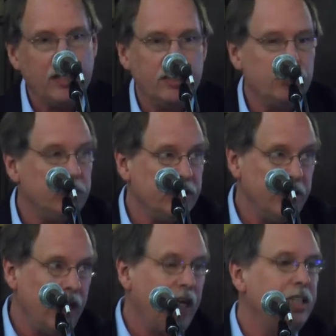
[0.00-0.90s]
This was
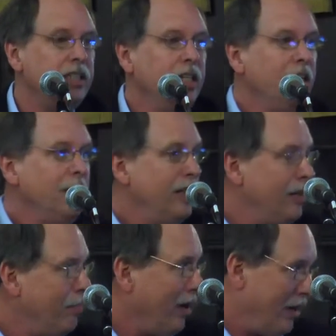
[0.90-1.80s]
not
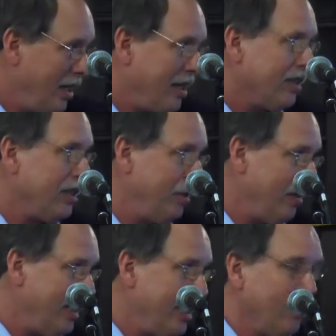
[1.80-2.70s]
the part of the
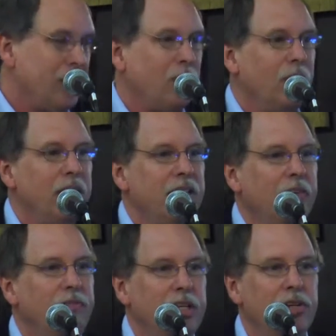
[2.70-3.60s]
customary territory
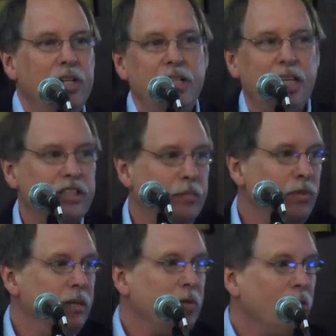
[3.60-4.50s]
that figured in that
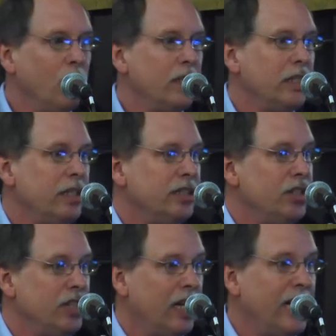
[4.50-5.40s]
Supreme Court
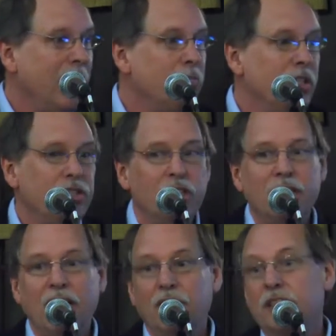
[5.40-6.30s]
decision on Aboriginal
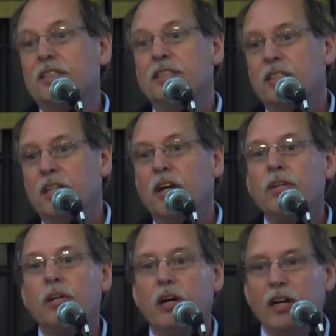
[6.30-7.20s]
title. This is
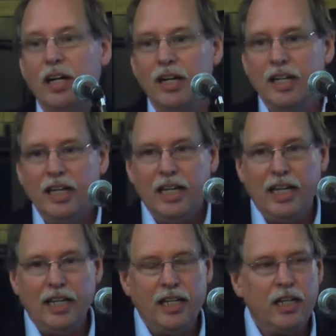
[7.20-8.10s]
another area,
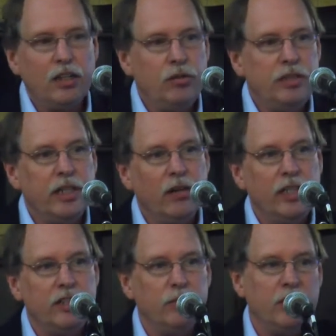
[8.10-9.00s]
and it includes
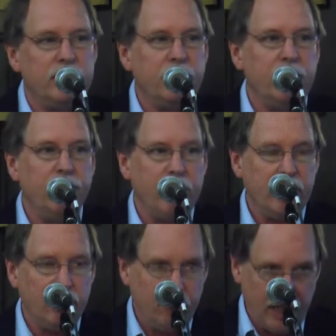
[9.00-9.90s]
areas with
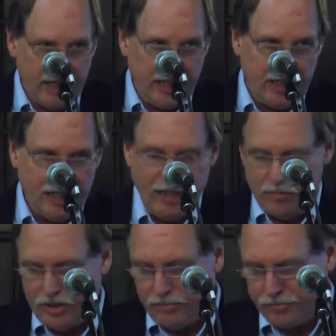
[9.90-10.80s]
significant mining
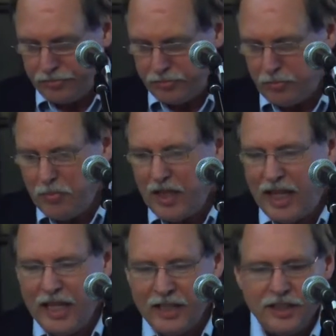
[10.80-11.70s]
claims
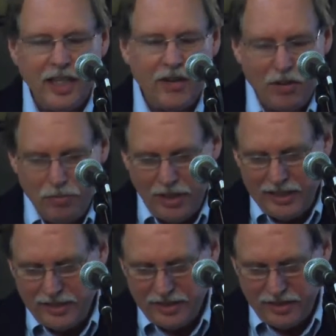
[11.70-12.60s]
and sacred
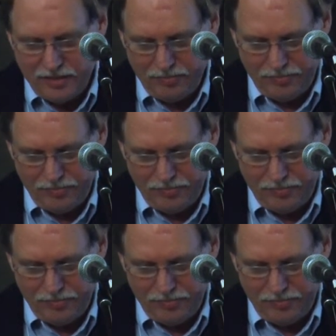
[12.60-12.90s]
places.